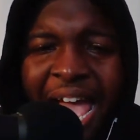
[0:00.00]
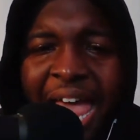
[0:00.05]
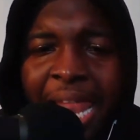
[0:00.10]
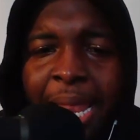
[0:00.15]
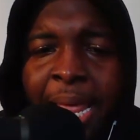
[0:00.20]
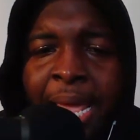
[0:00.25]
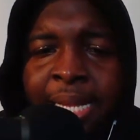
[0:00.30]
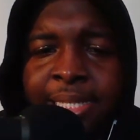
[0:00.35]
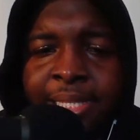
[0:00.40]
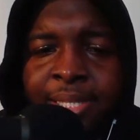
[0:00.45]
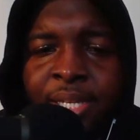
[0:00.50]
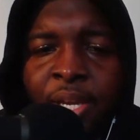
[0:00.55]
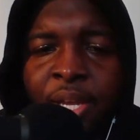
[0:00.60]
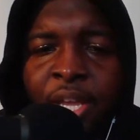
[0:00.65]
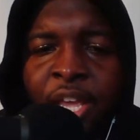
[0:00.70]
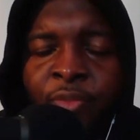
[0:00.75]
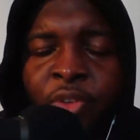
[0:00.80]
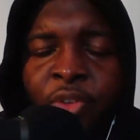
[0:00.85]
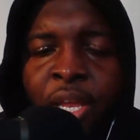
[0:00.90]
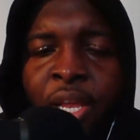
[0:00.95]

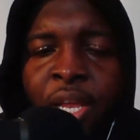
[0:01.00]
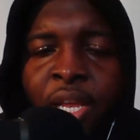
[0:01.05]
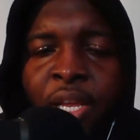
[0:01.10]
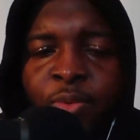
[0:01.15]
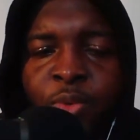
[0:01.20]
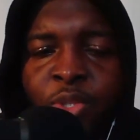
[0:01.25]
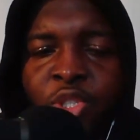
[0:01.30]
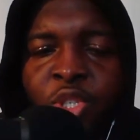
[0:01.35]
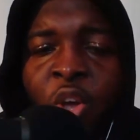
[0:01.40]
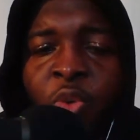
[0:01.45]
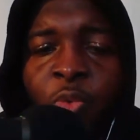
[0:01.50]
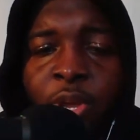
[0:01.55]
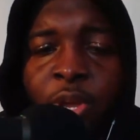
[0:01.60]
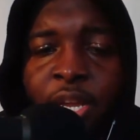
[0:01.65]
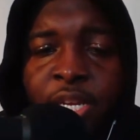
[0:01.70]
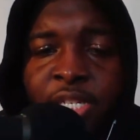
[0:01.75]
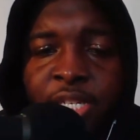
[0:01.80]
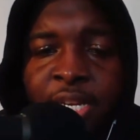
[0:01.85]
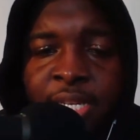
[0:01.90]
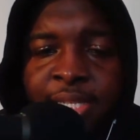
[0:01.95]
with software
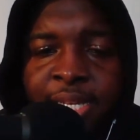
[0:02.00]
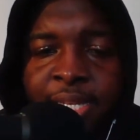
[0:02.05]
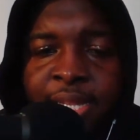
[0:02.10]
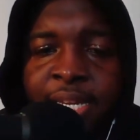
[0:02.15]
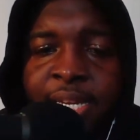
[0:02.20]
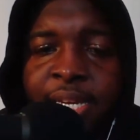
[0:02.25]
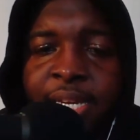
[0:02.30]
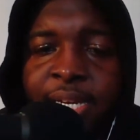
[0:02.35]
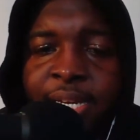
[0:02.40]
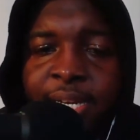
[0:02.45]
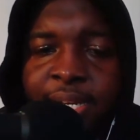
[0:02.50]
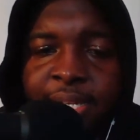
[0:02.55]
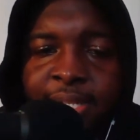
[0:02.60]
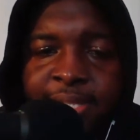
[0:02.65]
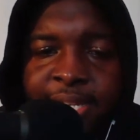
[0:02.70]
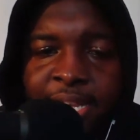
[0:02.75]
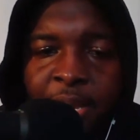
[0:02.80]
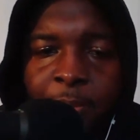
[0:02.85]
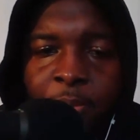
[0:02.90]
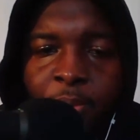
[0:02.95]
engineers, I think a good
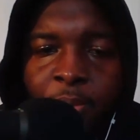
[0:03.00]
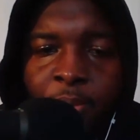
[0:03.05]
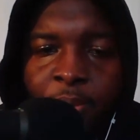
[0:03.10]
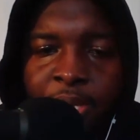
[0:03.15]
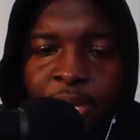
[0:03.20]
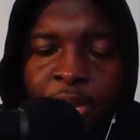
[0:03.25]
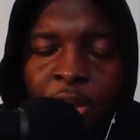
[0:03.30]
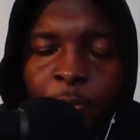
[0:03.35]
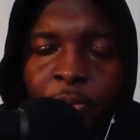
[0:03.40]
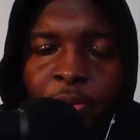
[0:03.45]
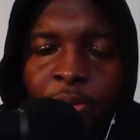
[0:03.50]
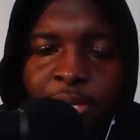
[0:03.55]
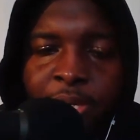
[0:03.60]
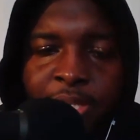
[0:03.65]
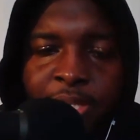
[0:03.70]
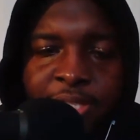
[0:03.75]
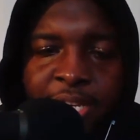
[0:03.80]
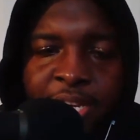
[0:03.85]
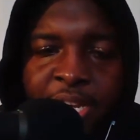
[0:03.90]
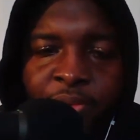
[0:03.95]
example to help you
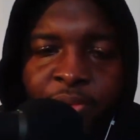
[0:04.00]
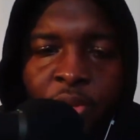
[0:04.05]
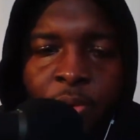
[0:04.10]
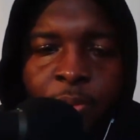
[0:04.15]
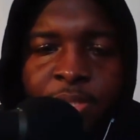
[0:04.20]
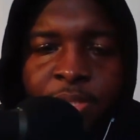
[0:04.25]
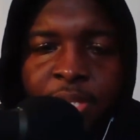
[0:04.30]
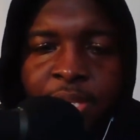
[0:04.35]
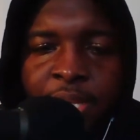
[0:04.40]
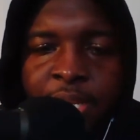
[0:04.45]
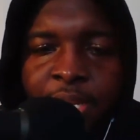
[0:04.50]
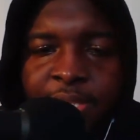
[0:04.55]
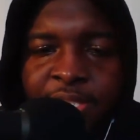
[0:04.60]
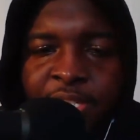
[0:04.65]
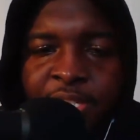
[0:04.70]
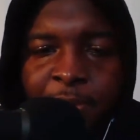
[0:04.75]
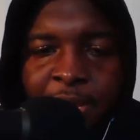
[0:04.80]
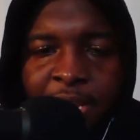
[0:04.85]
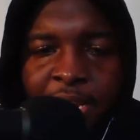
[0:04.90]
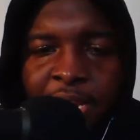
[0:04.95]
understand, if you was to think of
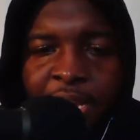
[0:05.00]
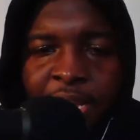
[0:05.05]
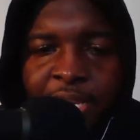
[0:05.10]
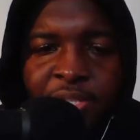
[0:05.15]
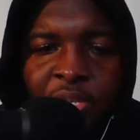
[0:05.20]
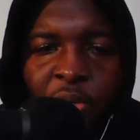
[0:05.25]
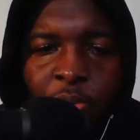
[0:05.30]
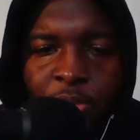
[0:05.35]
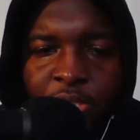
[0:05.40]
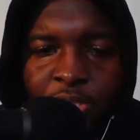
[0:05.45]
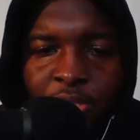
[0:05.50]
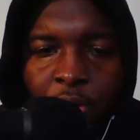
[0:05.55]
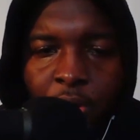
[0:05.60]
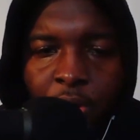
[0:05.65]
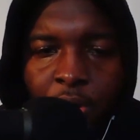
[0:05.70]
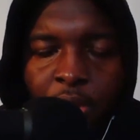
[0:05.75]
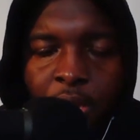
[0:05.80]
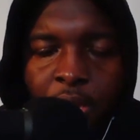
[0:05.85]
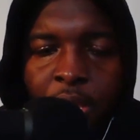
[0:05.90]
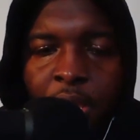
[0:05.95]
somebody like Tony Stark.